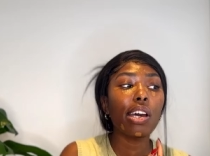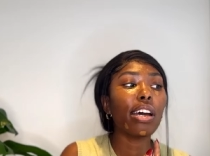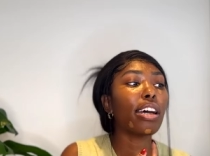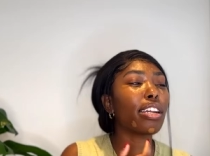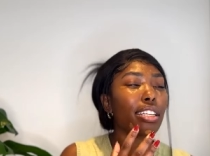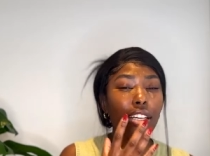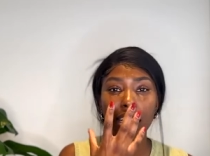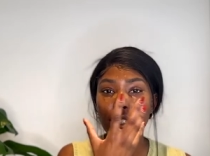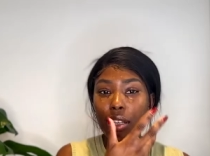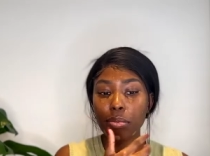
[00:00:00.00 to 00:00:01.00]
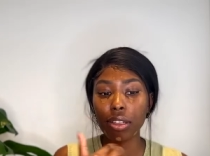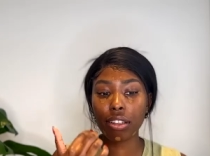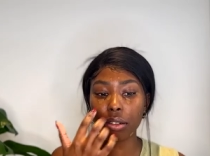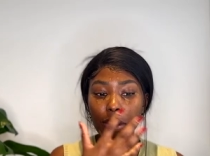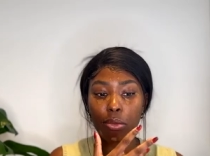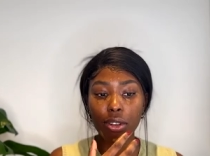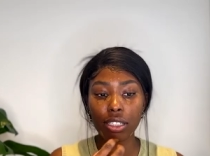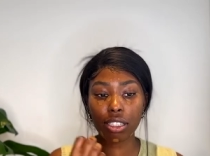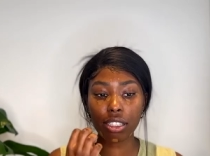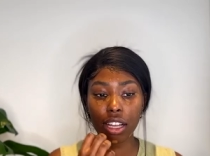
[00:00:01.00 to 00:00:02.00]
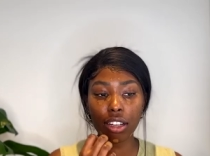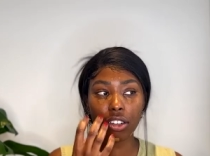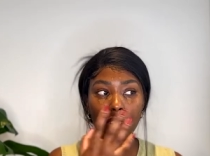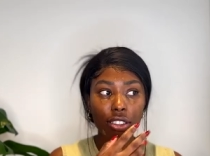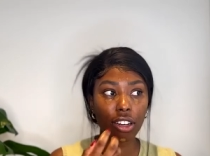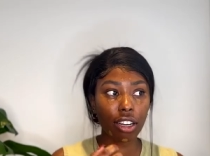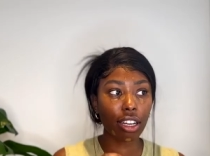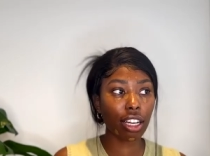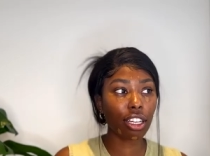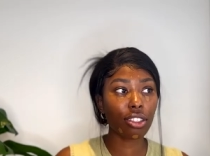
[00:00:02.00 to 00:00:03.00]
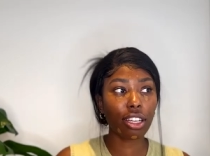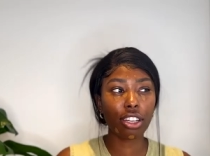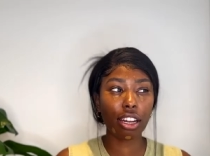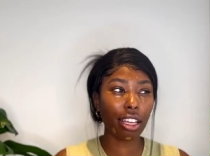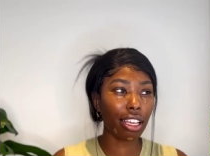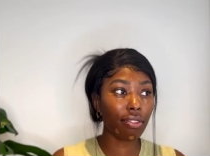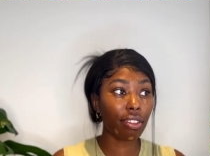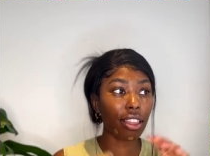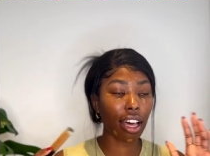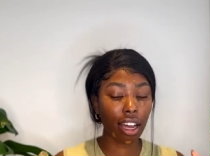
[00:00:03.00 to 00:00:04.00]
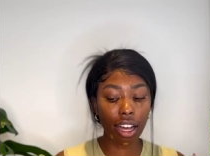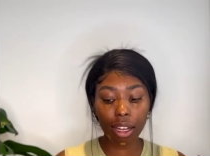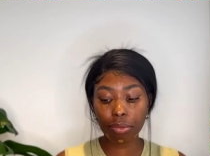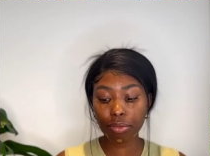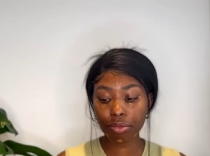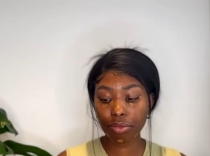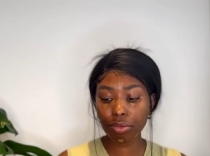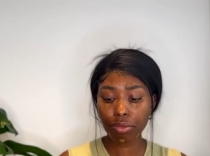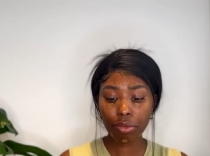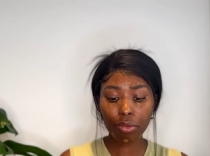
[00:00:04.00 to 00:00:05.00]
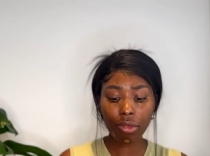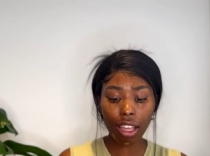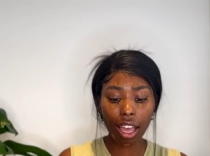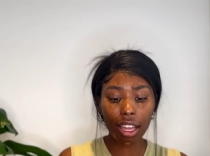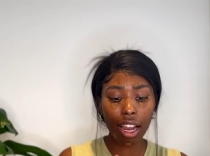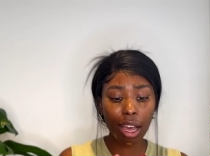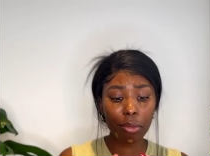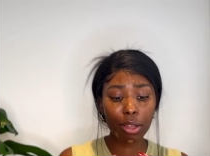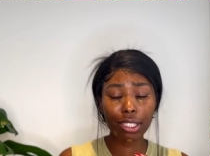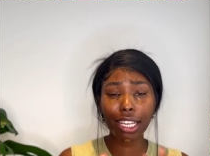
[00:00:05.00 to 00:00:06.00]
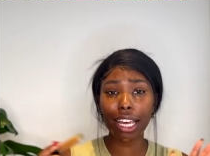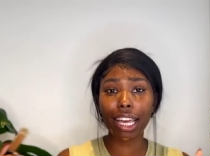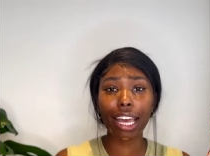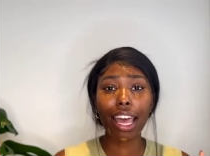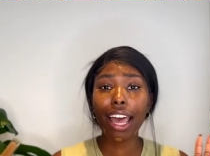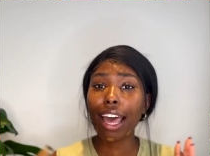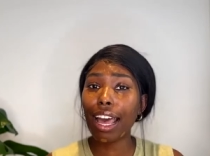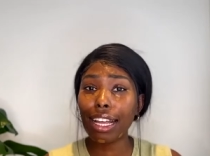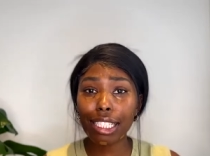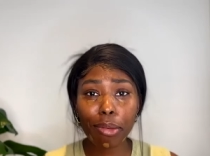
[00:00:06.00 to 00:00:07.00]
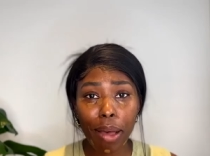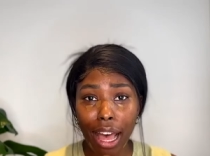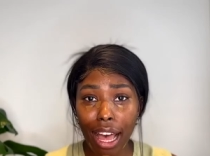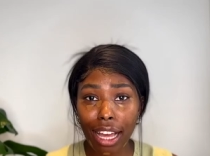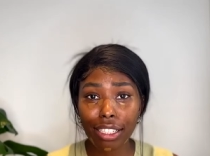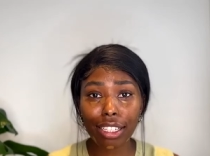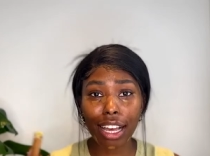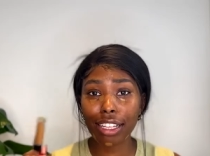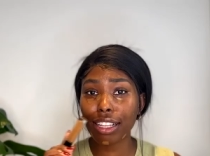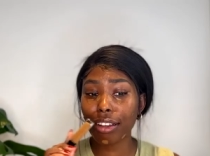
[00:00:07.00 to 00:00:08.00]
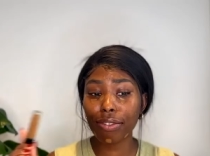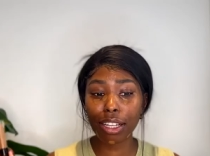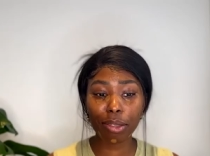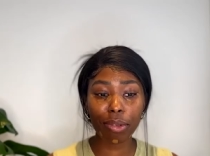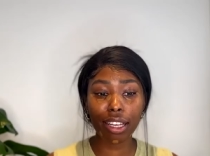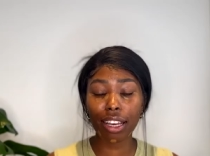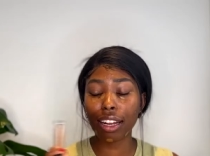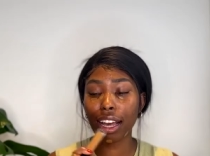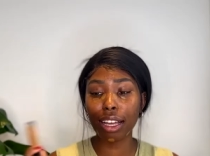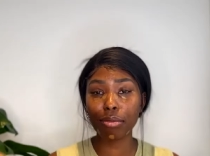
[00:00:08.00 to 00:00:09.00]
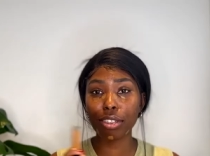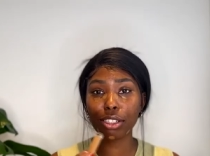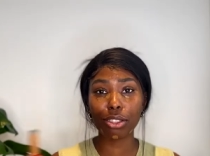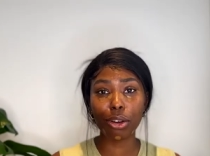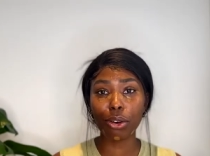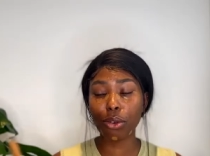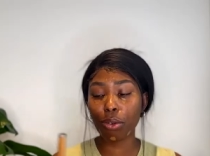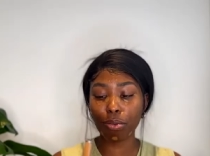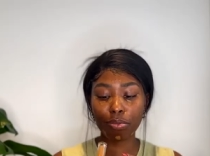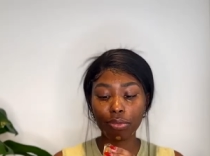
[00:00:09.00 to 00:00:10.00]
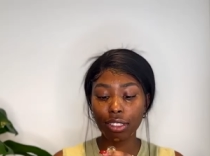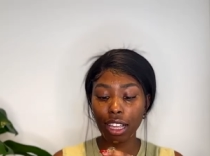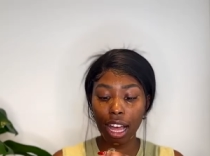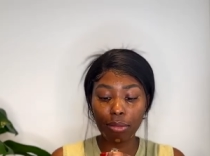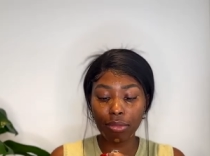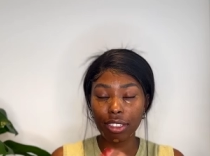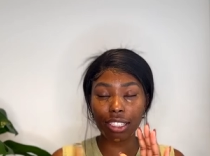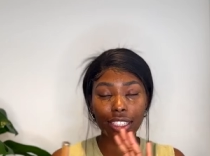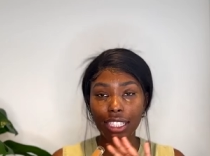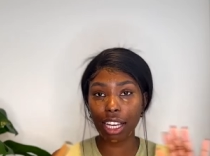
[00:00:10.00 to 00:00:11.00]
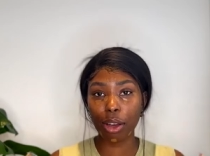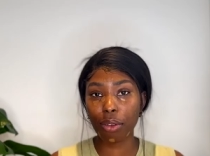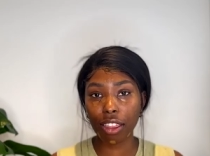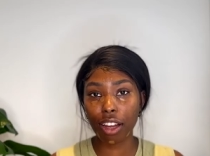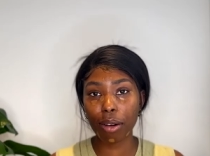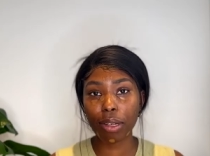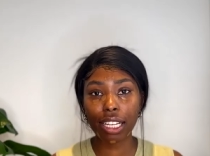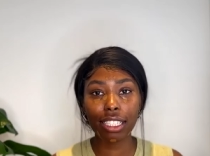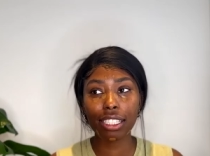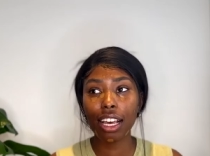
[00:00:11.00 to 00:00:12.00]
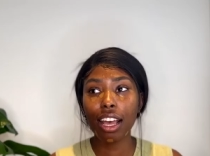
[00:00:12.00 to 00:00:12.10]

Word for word: and I tend to be a little bit more discolored or darker here, so I try to even that up. And I'm using Auntie Pat. She has not failed me, and I am just so, I'm just sticking with her because